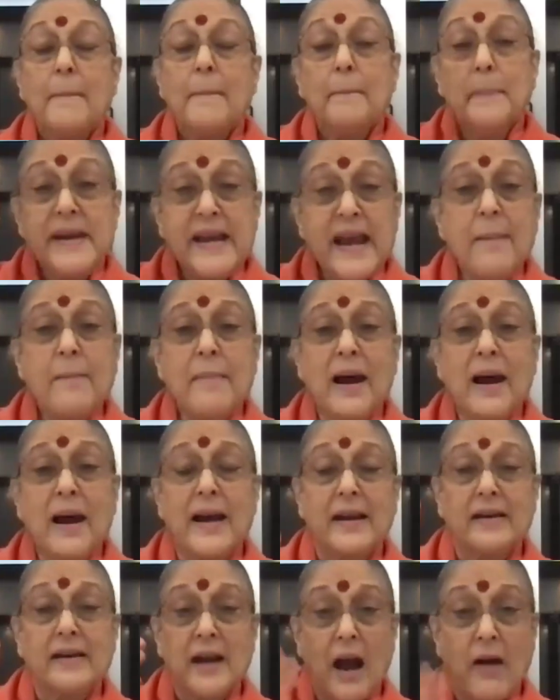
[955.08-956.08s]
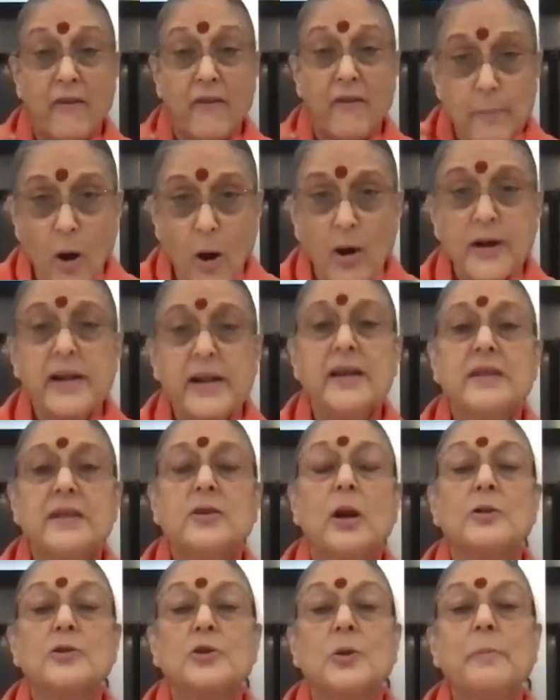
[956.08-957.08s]
BMI, our body is
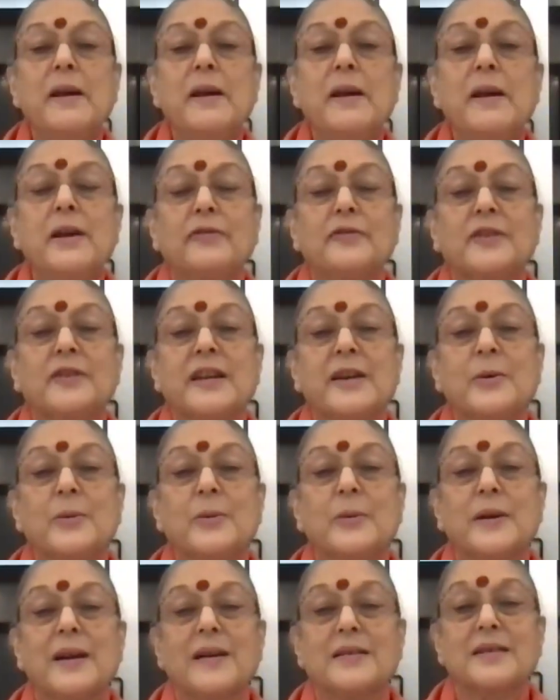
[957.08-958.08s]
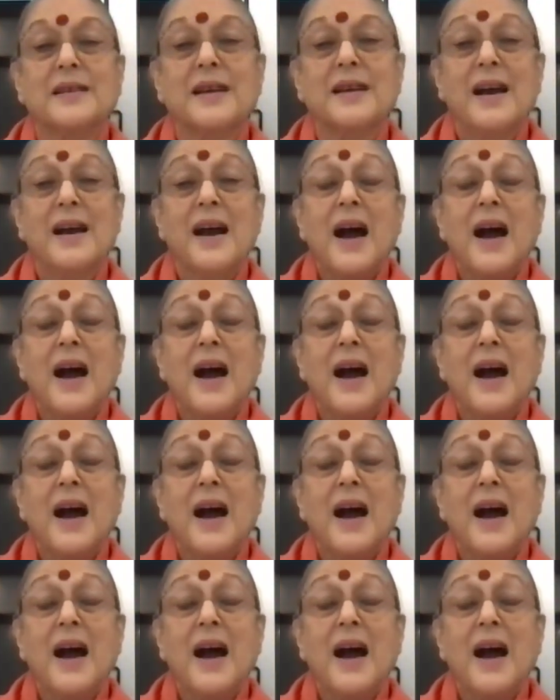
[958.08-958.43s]
also made of three gunas.